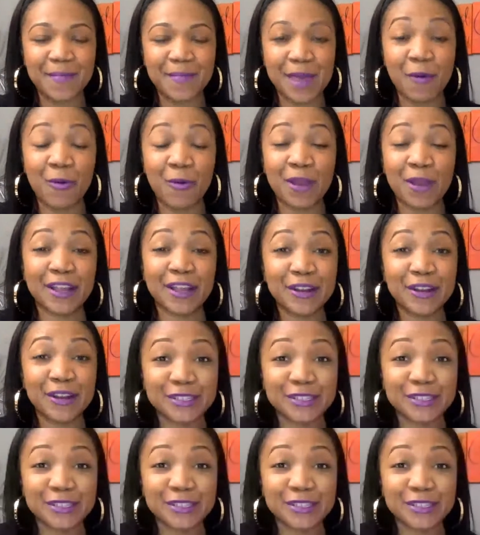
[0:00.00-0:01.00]
or
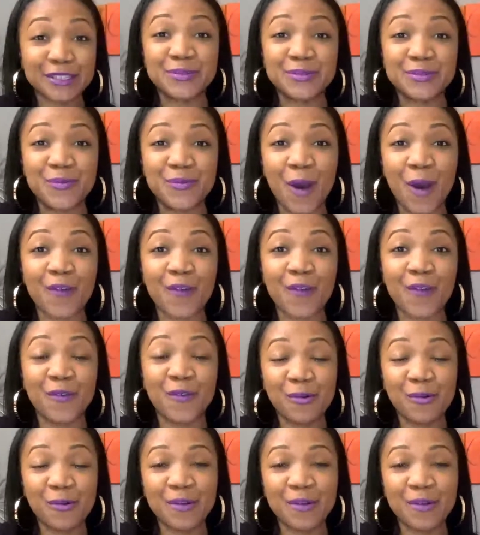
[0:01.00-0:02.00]
encourage you to walk
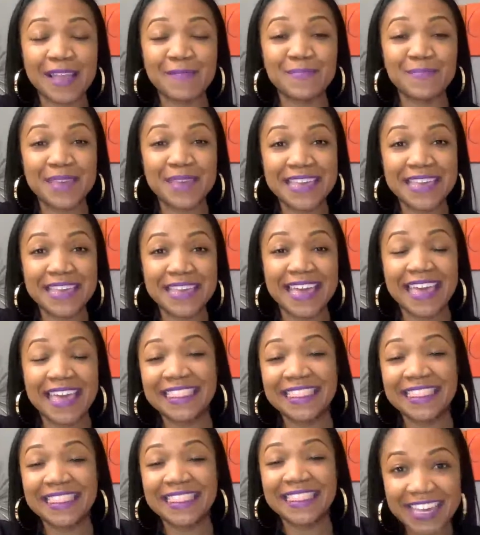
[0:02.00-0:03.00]
forward and be
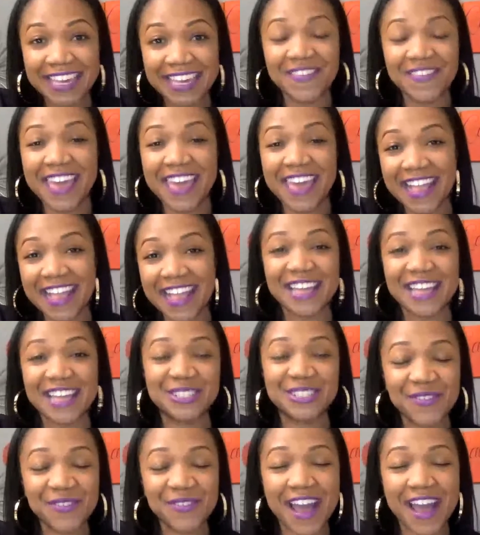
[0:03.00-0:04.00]
and live in and
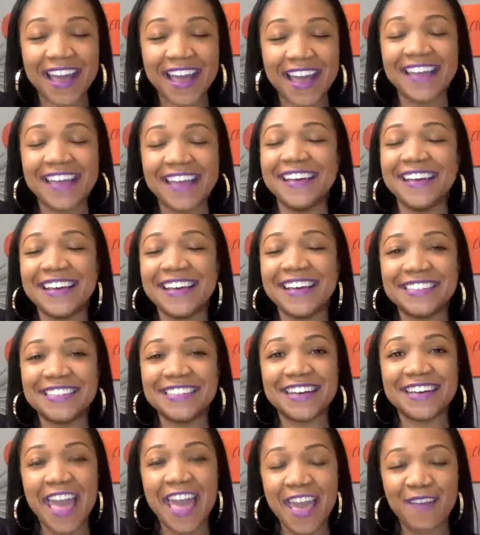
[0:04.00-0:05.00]
try
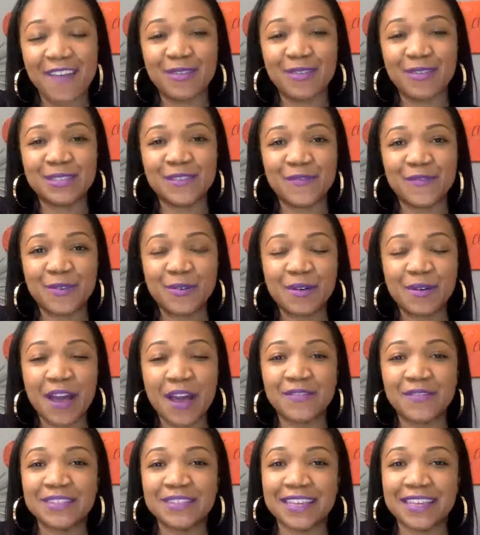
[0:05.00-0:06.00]
to have those difficult
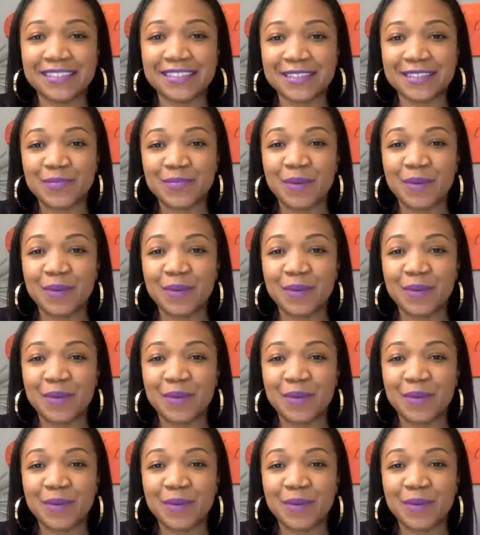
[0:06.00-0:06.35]
conversations.